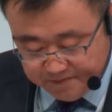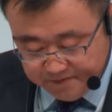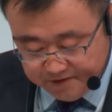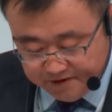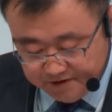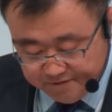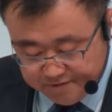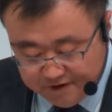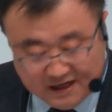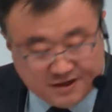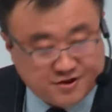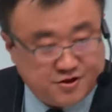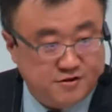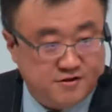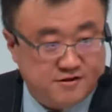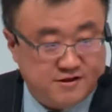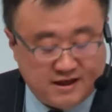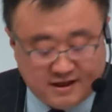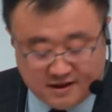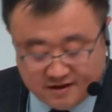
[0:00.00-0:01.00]
if I should
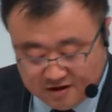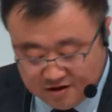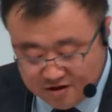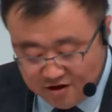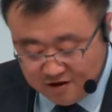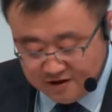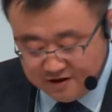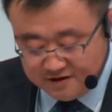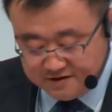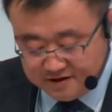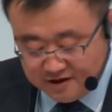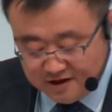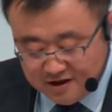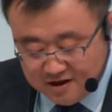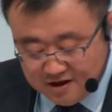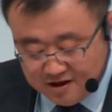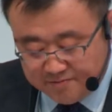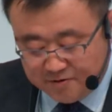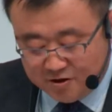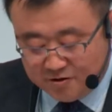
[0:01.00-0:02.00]
say noise,
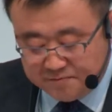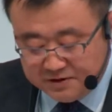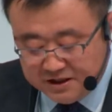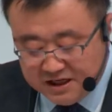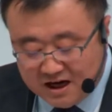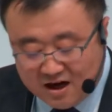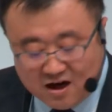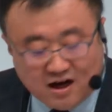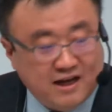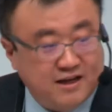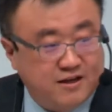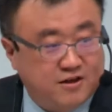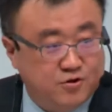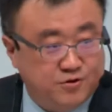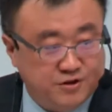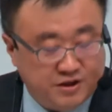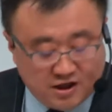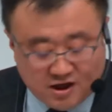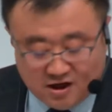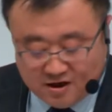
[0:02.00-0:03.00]
about BRI
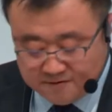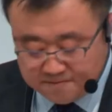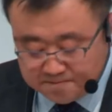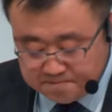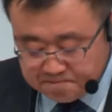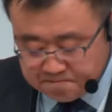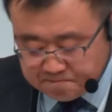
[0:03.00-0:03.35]
going on.